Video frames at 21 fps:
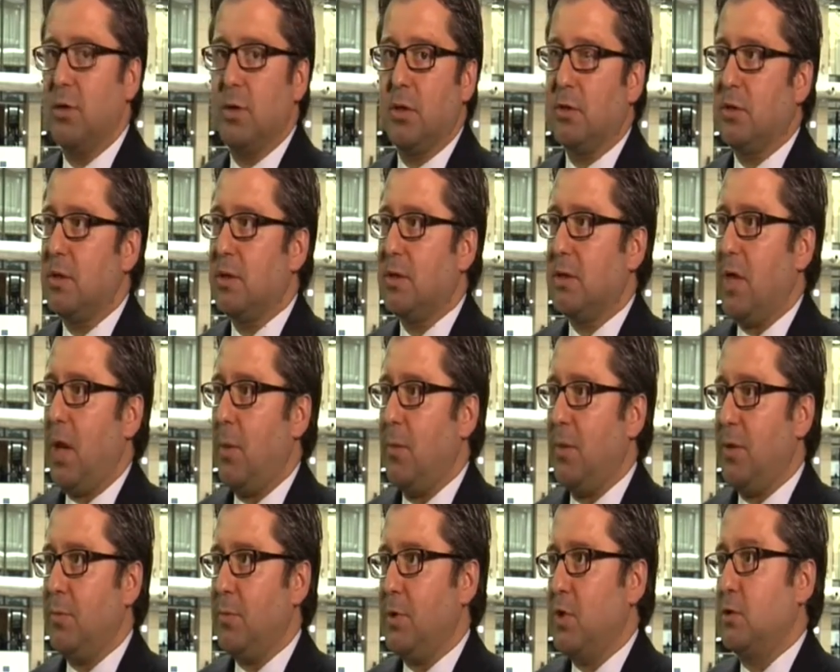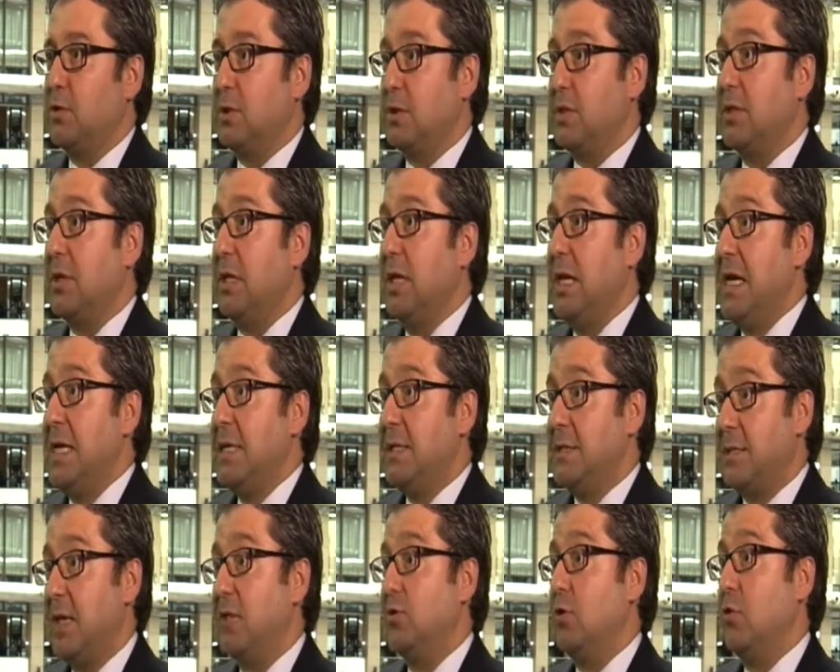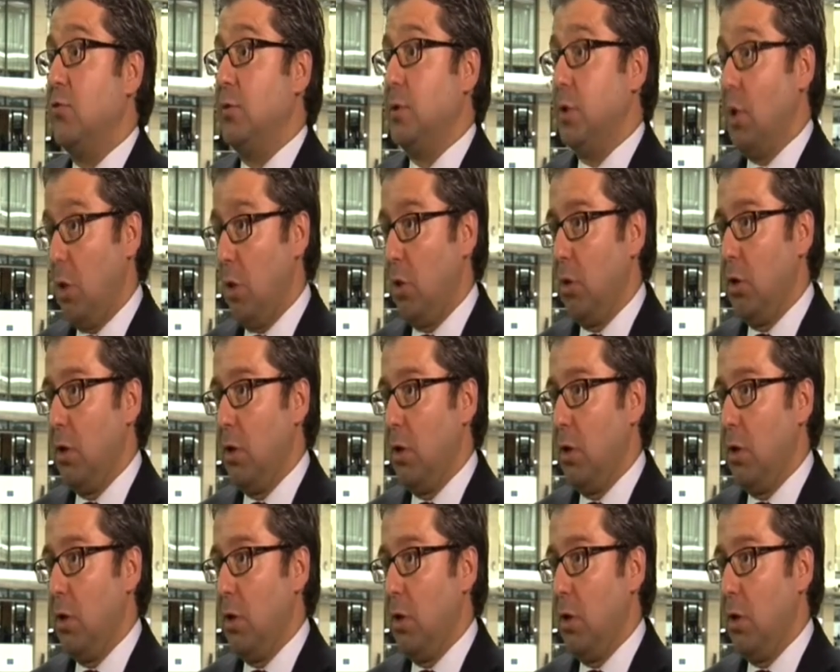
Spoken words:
Nothing is happening because it's a state of law.